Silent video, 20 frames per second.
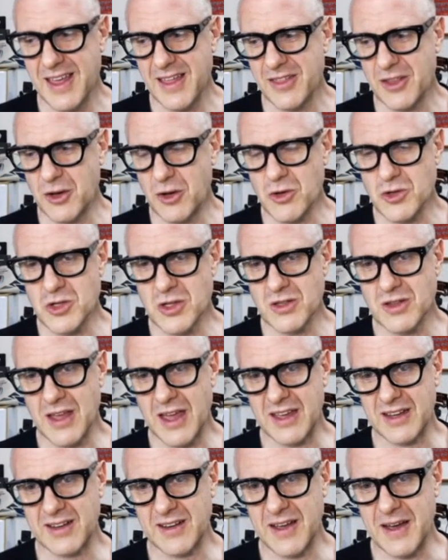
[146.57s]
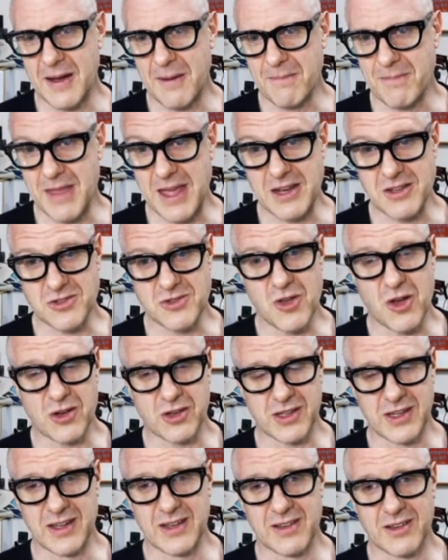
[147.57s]
the notion that that is not
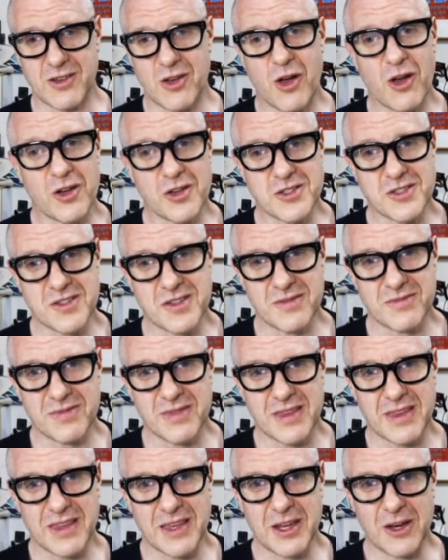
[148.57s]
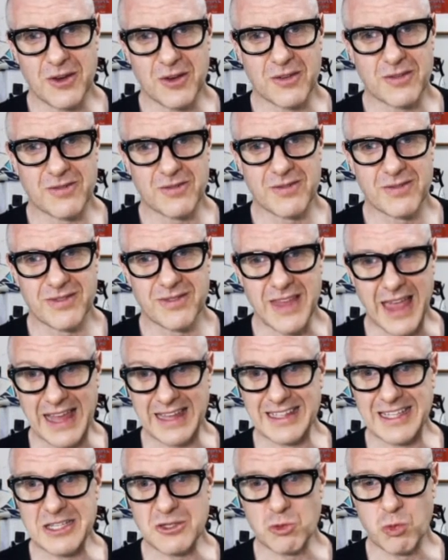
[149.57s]
going to cost, you know,
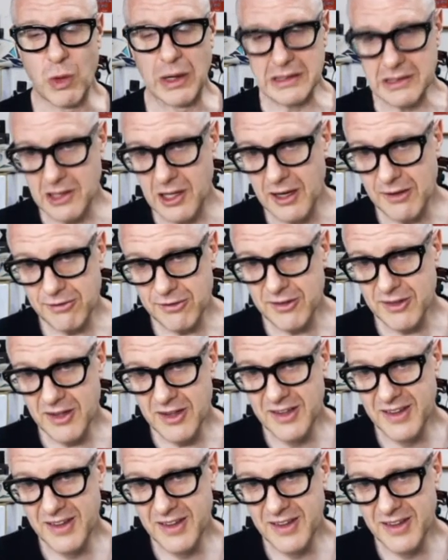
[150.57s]
at least one life